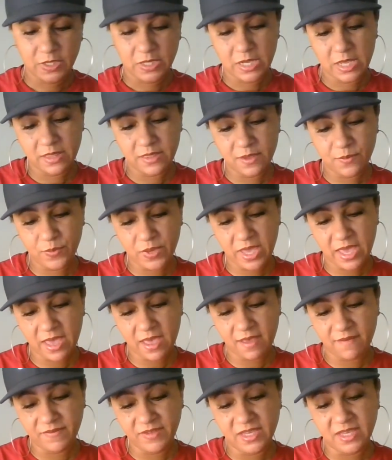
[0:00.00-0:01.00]
And then we
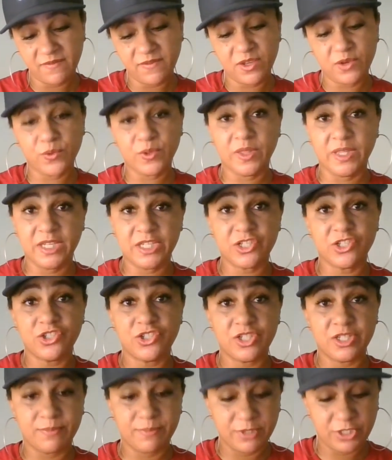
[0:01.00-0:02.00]
have give your
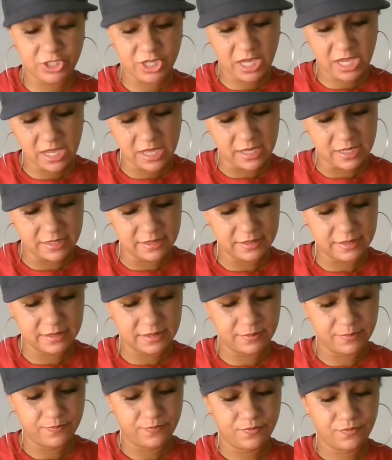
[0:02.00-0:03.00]
relationship a chance.
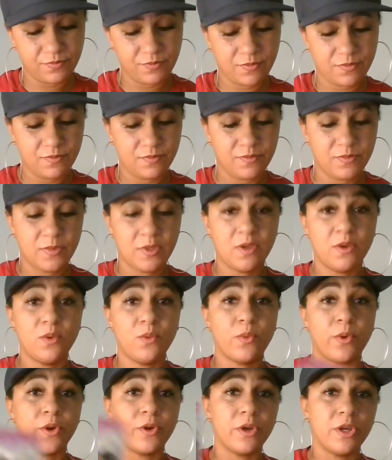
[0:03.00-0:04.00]

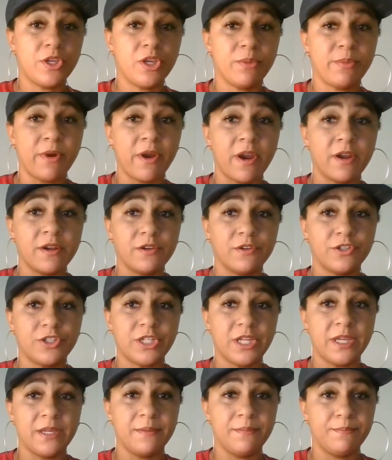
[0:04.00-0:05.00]
Work on your
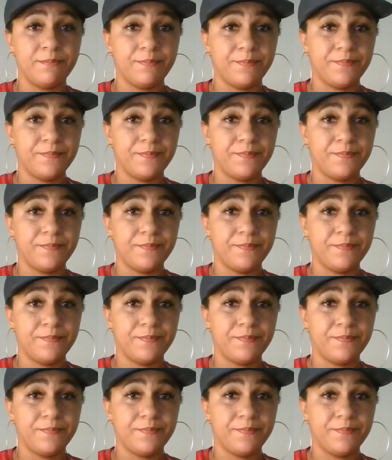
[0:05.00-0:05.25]
partnership.